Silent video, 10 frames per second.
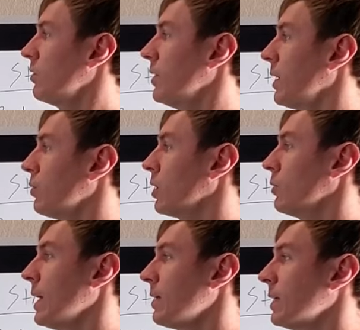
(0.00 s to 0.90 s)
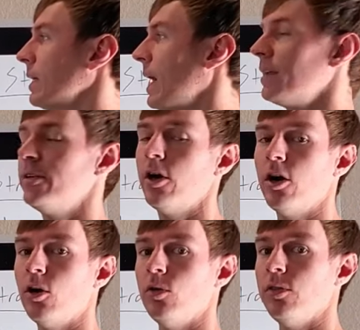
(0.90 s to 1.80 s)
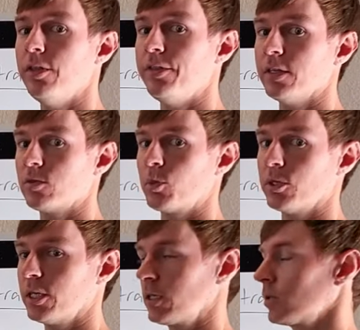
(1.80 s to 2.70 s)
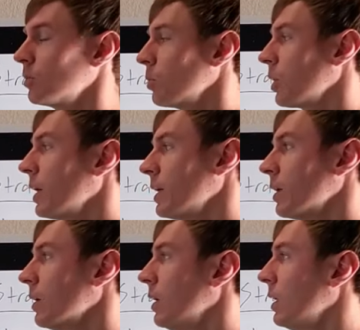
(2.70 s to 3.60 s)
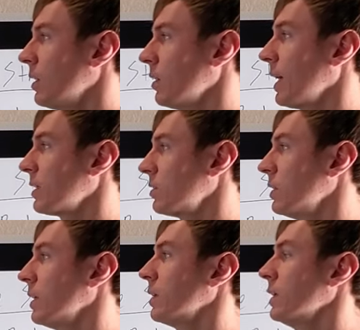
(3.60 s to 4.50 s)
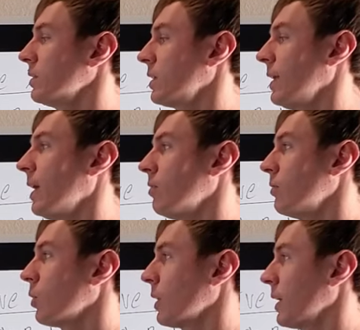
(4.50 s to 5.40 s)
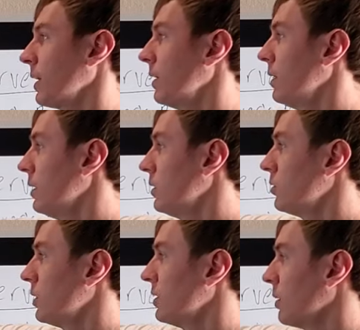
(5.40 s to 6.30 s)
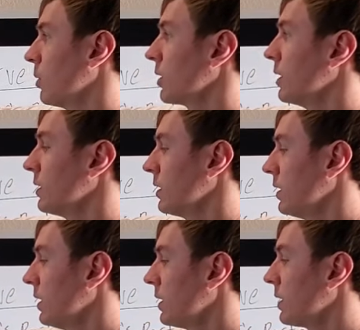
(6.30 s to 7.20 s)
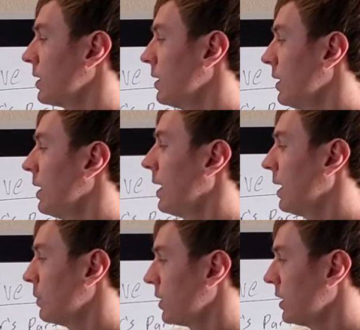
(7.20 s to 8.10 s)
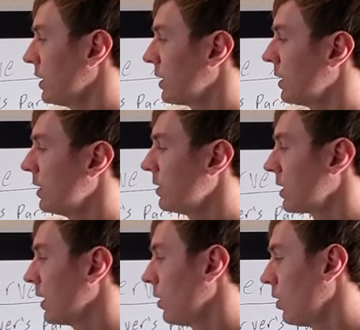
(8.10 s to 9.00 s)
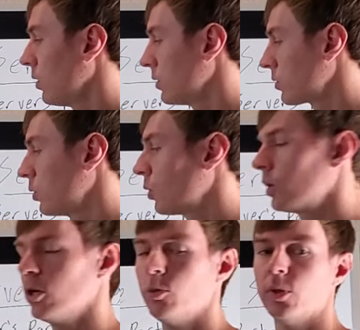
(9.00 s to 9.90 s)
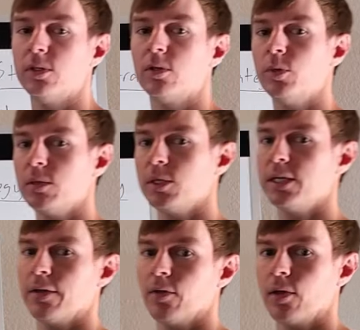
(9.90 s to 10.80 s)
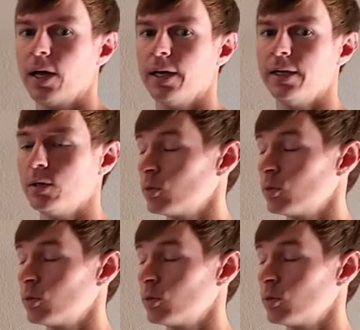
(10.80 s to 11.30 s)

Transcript: and they run around it, I know that this particular player likes their inside out forehand. So he's able to get to here, I'm here, and he's got all this court open to beat me down the line.